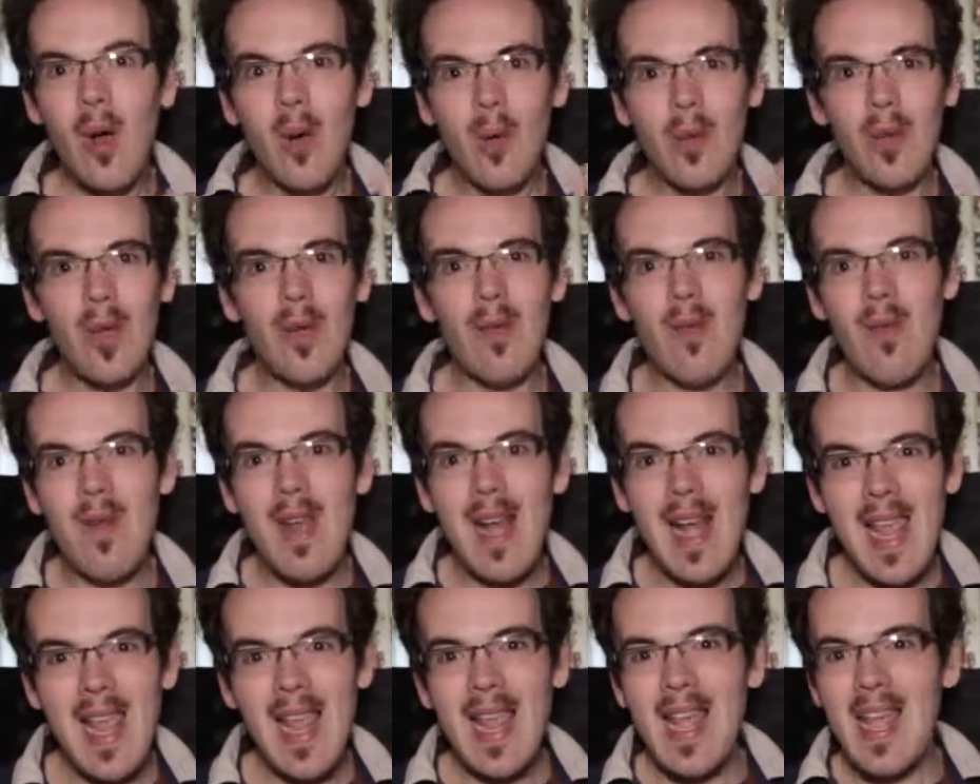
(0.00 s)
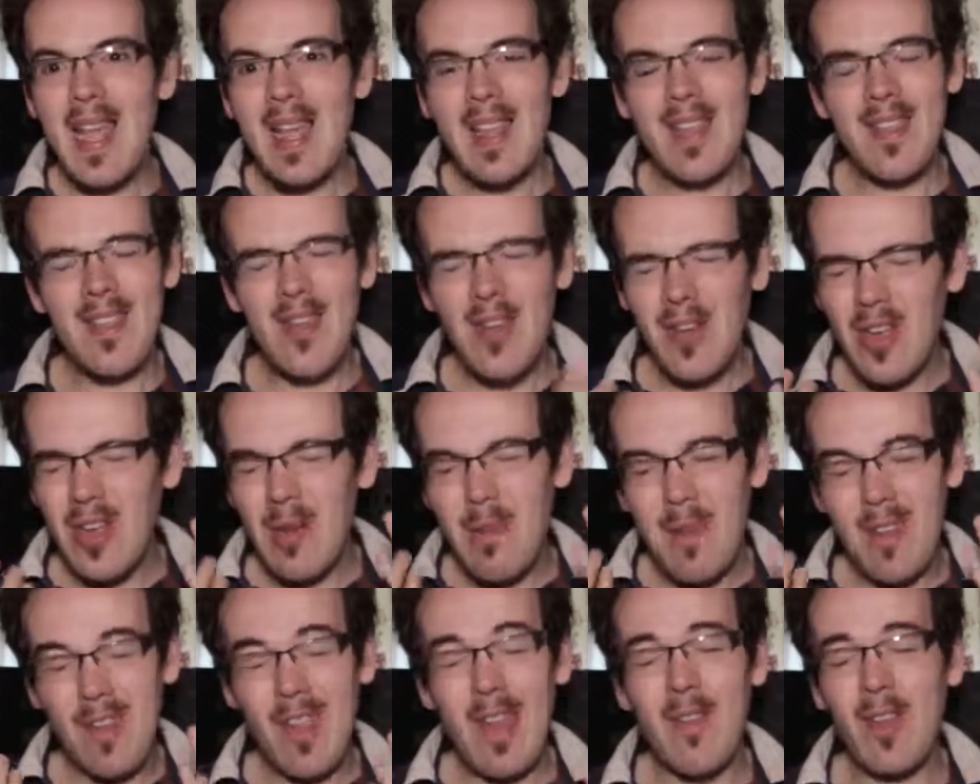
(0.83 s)
Although really, you're gonna
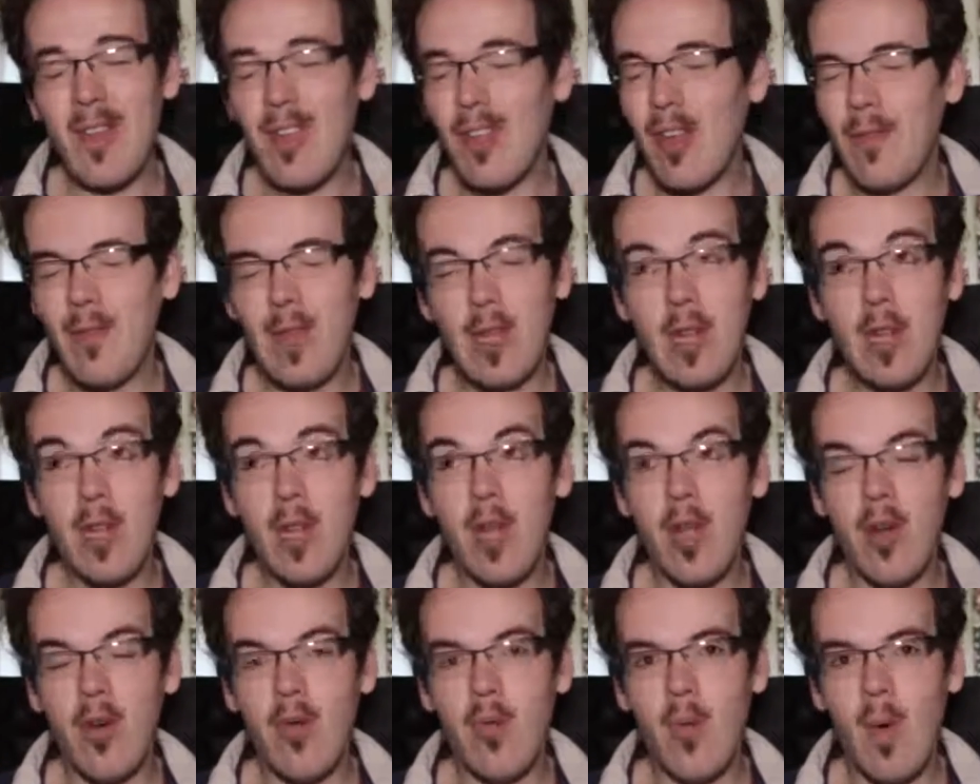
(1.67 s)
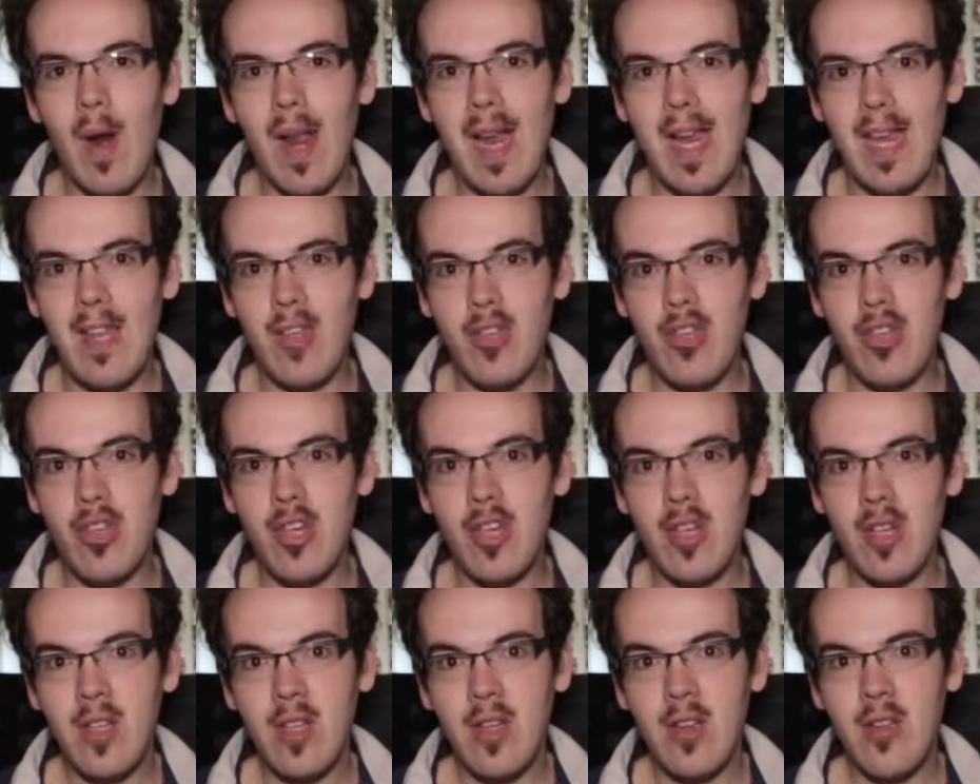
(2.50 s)
be saving yourself a lot of
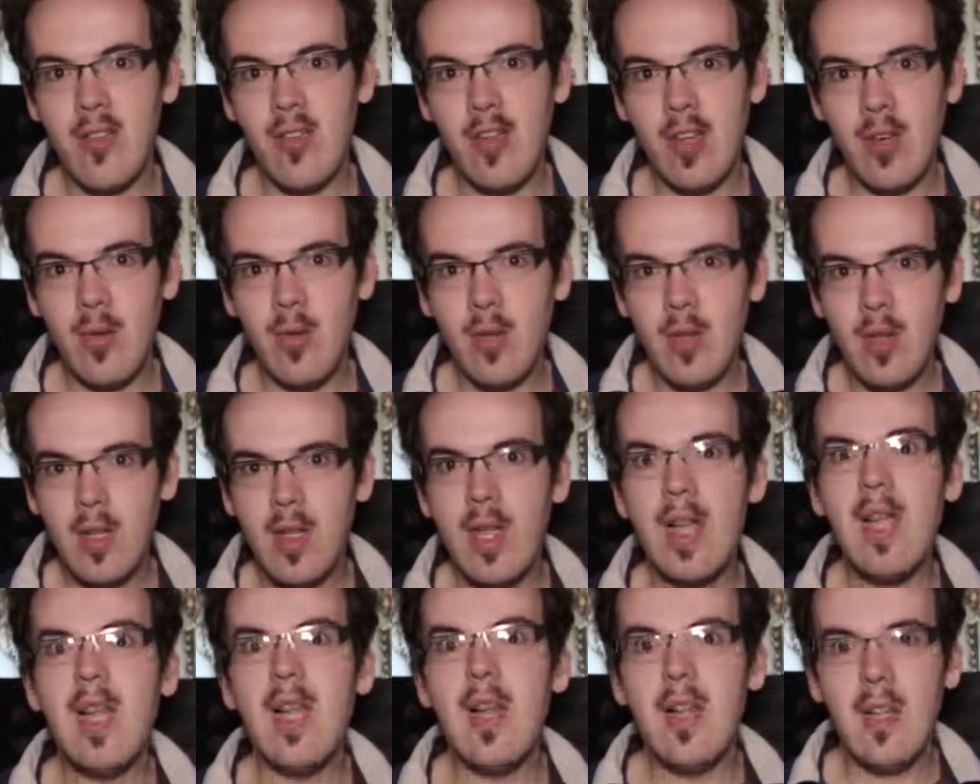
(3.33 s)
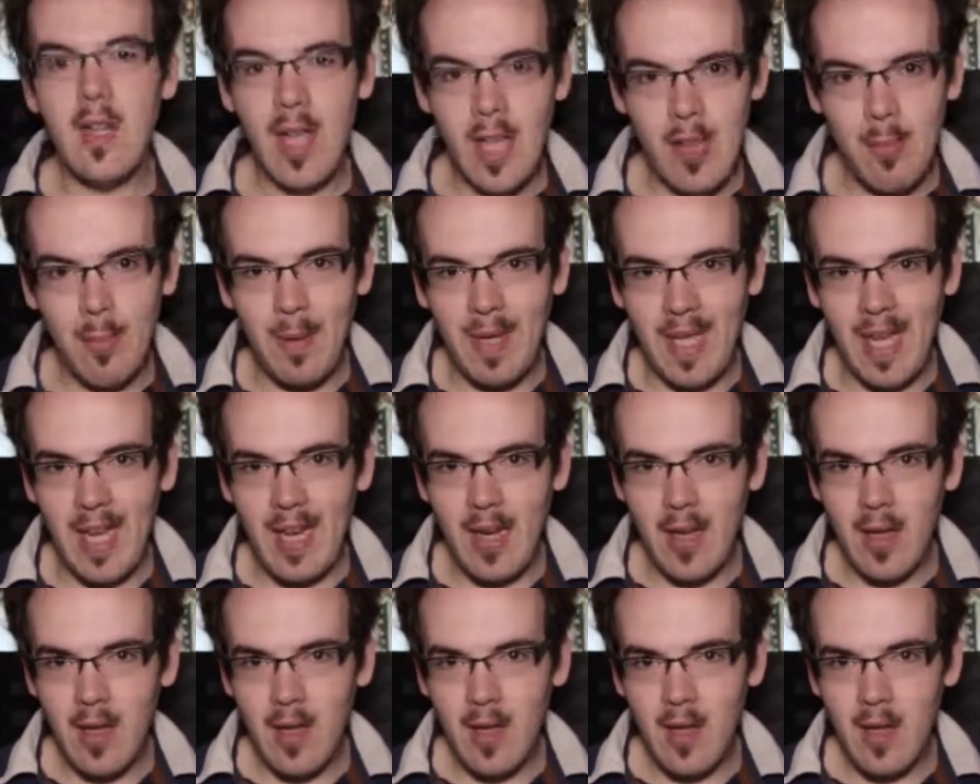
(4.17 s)
rage. So, let's
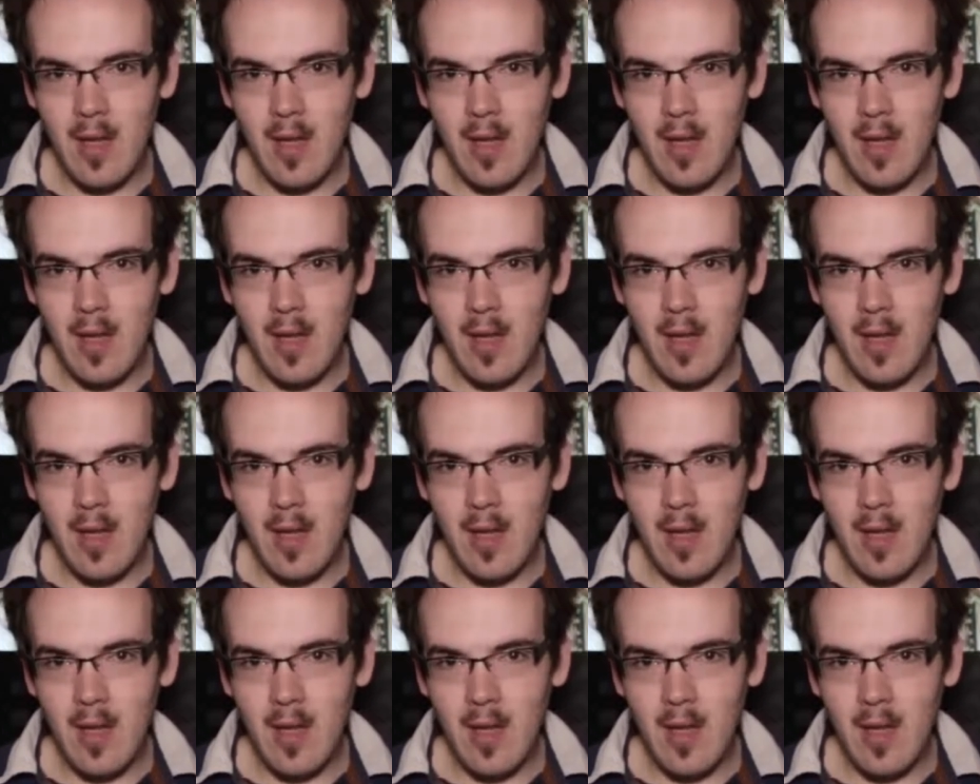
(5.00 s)
begin.